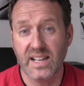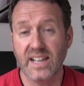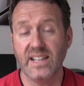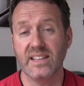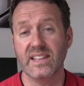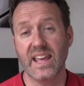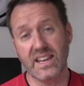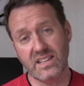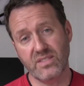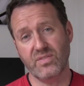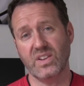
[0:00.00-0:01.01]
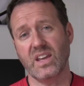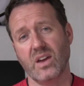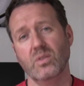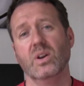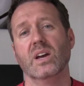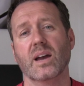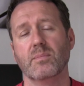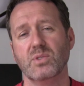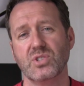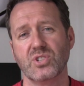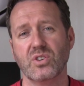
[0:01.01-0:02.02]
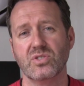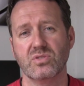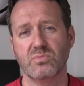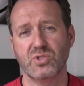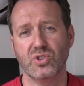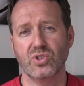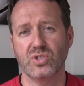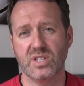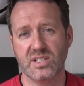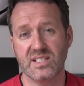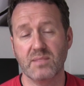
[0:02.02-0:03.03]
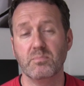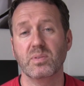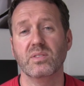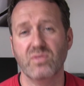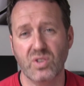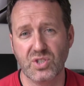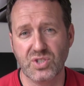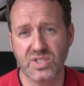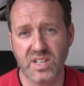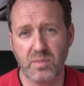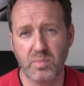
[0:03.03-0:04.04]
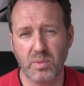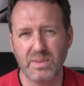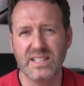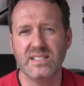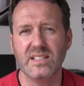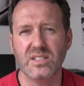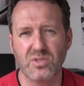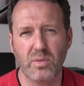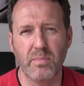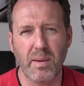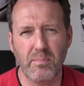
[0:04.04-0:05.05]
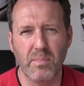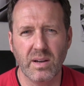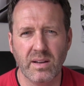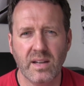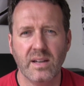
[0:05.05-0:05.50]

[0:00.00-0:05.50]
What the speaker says: and at the end of the video I'm going to show you some shorter, simpler versions that are probably easier to remember